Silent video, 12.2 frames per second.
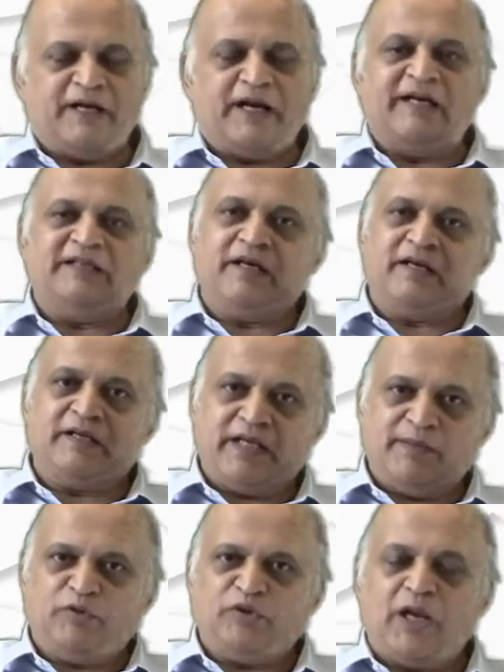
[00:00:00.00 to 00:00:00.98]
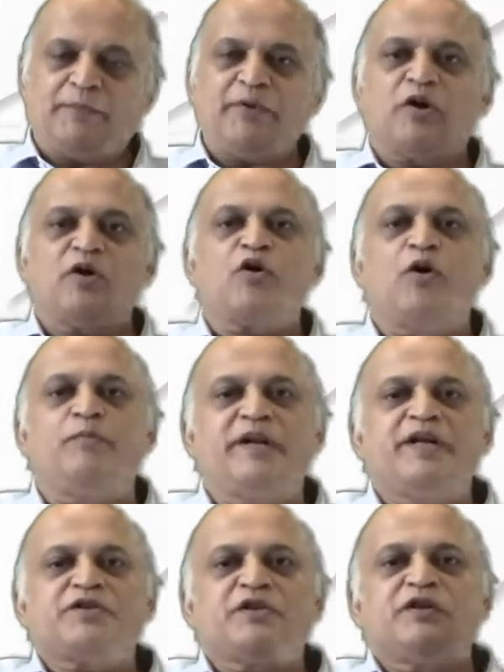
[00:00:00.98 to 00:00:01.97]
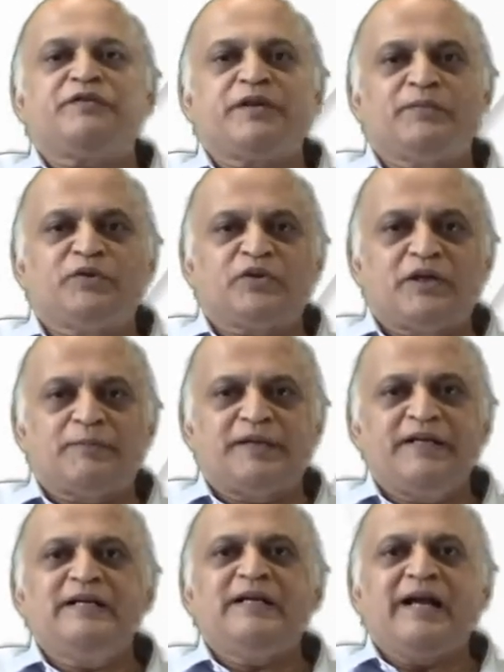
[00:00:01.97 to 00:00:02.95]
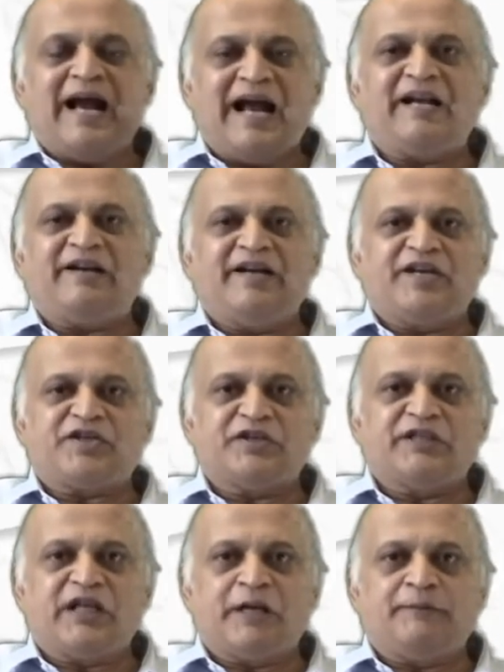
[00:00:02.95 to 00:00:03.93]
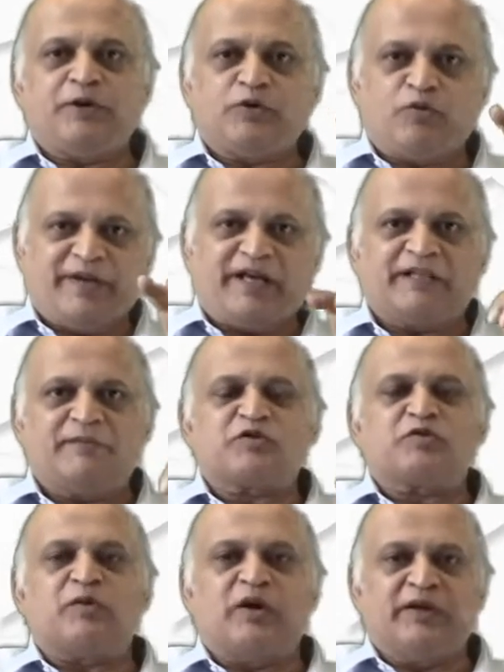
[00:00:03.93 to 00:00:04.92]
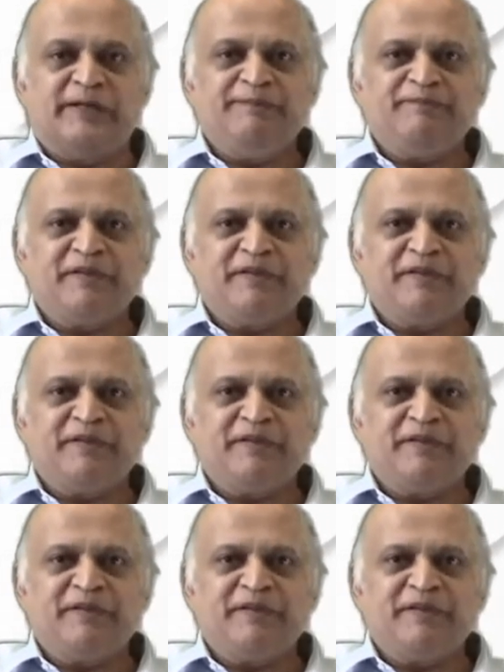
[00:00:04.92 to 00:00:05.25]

either a chemotherapy or a combination of chemotherapy and radiation therapy to make them smaller,